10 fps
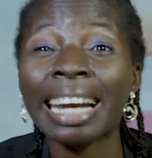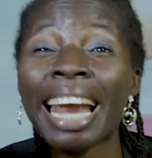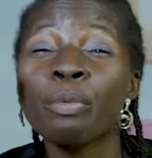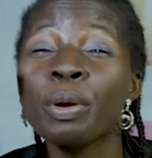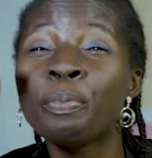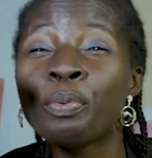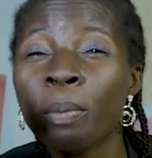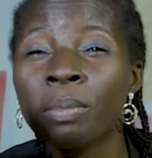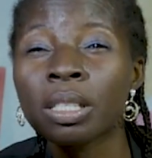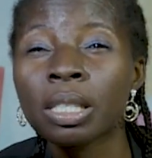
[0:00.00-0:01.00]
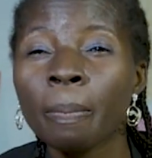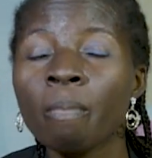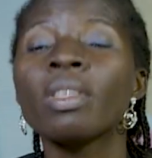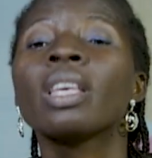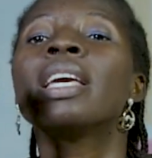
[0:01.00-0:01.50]
And like we promised,
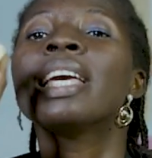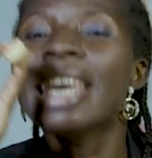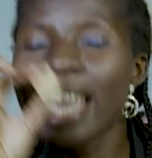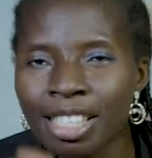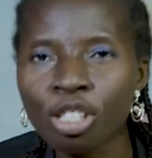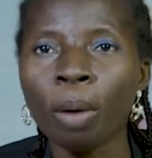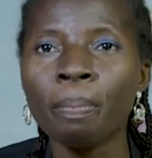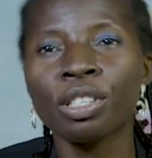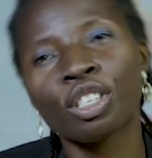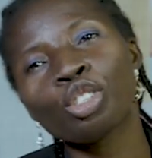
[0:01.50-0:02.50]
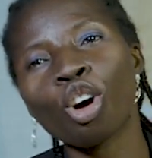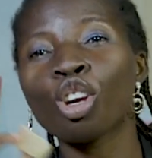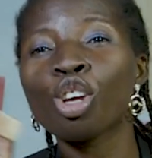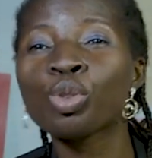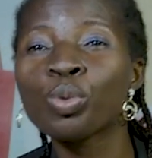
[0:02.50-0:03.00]
eat your biscuit or
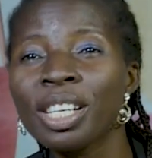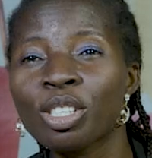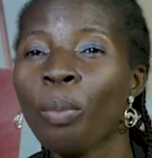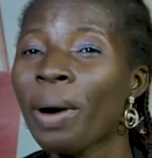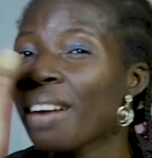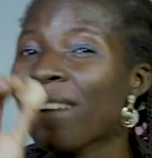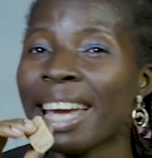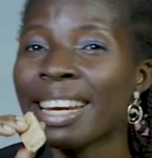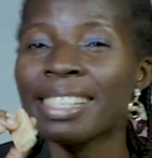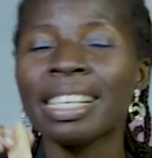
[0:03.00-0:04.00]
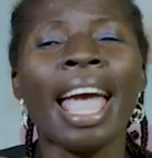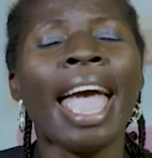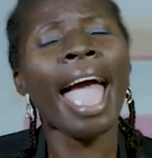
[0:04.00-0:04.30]
your sweet or whatever it is.